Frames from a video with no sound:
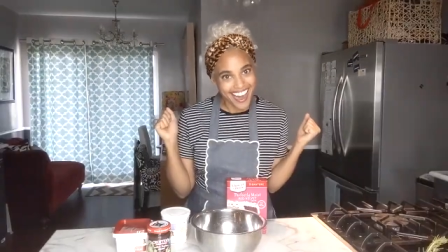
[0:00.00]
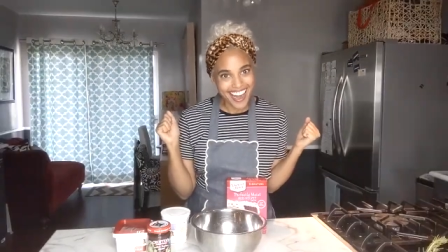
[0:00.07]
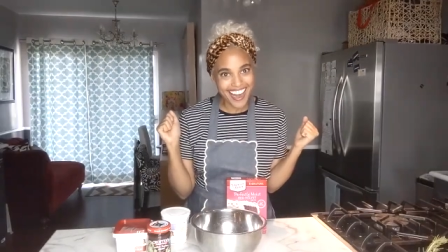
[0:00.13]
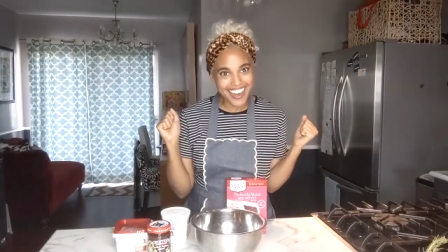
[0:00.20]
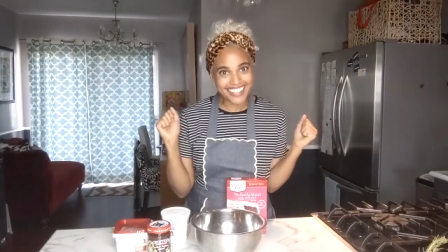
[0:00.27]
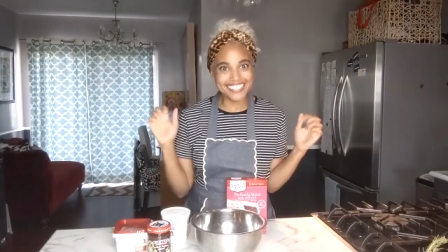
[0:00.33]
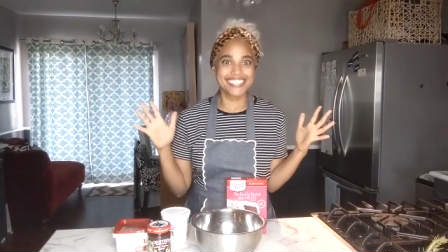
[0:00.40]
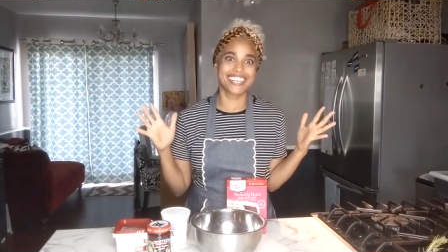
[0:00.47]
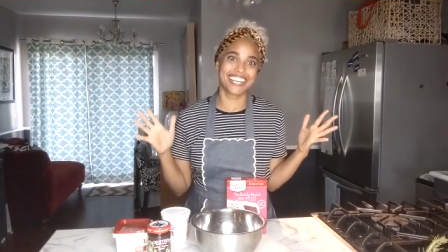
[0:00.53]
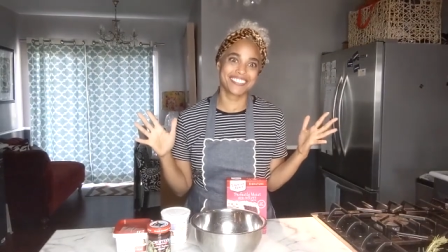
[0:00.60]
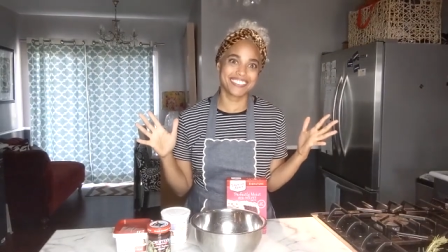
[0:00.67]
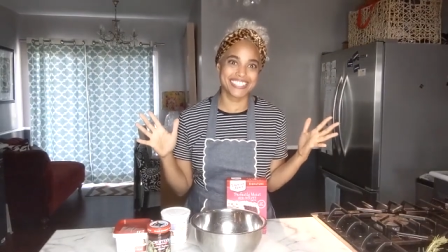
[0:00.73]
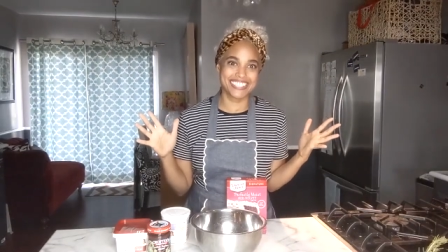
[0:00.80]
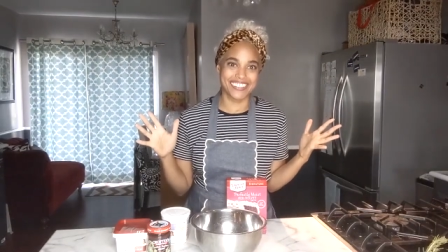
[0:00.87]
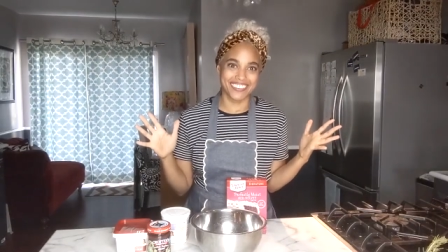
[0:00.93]
ah, it's
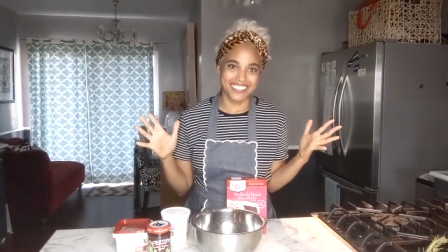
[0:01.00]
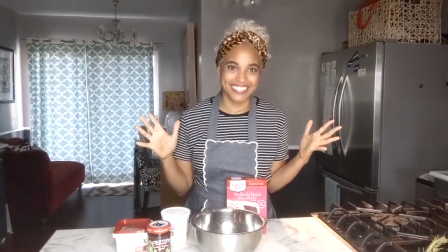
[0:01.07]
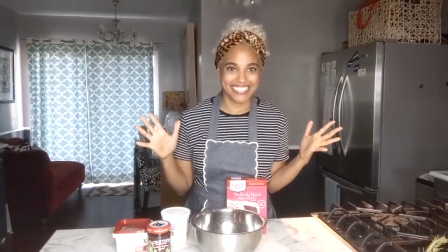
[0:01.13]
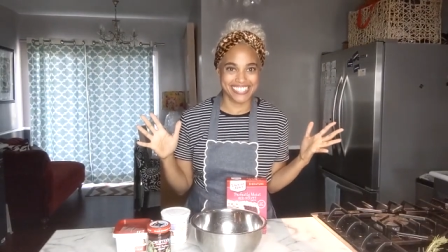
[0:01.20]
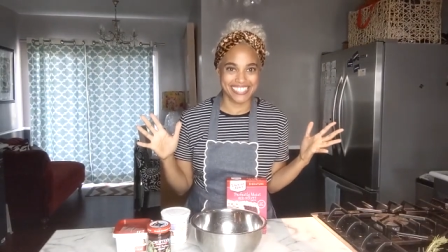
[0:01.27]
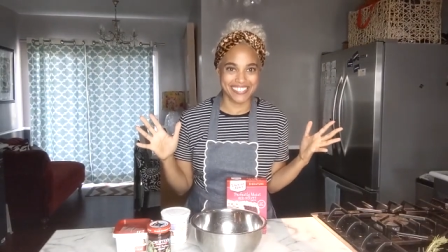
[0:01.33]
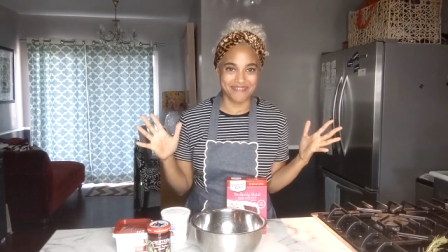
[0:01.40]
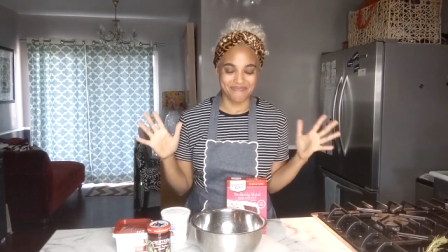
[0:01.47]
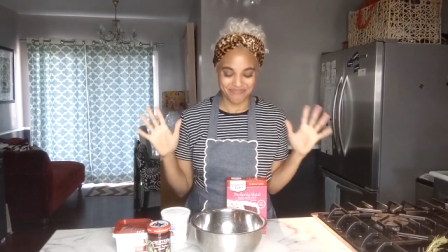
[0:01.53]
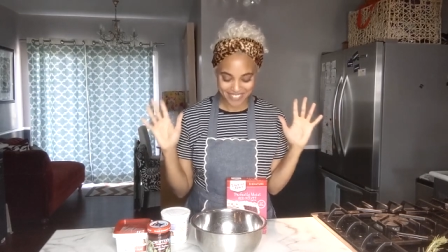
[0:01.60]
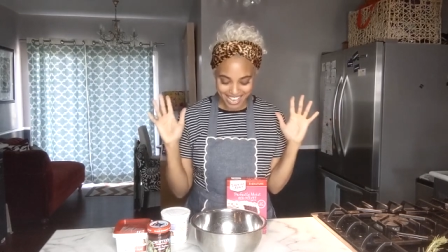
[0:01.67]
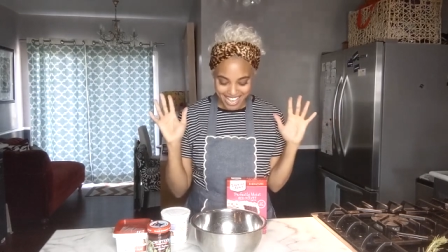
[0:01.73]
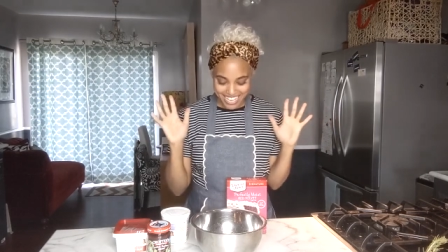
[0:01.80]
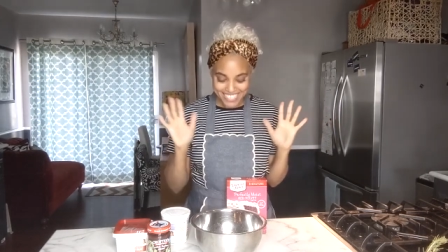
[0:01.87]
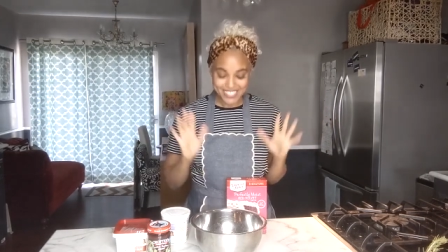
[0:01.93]
gonna be so awesome.
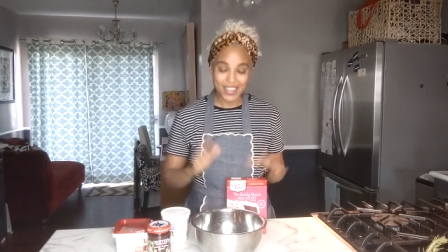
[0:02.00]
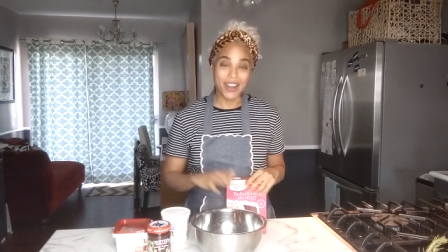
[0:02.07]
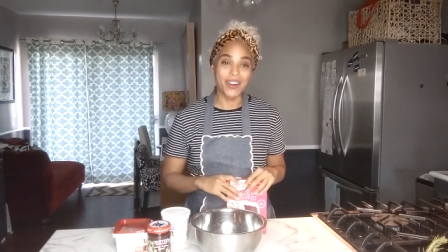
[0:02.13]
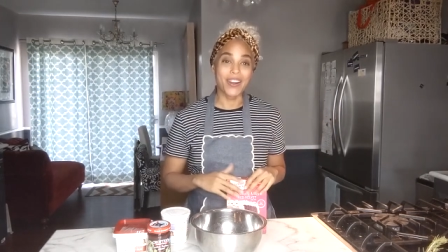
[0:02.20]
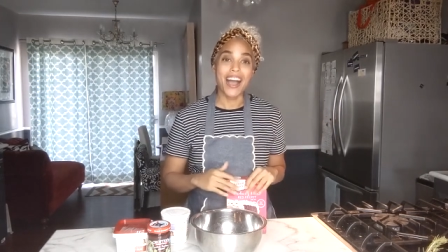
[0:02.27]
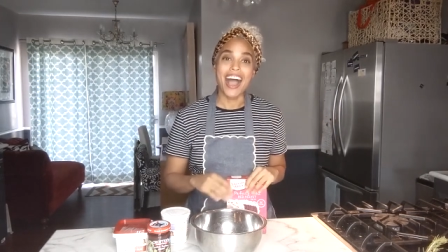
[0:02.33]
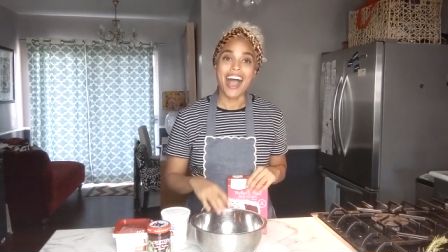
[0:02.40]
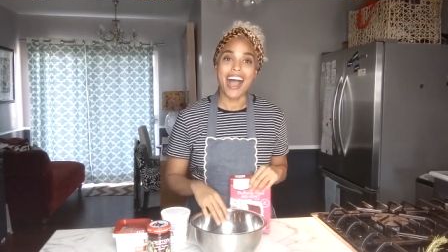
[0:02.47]
So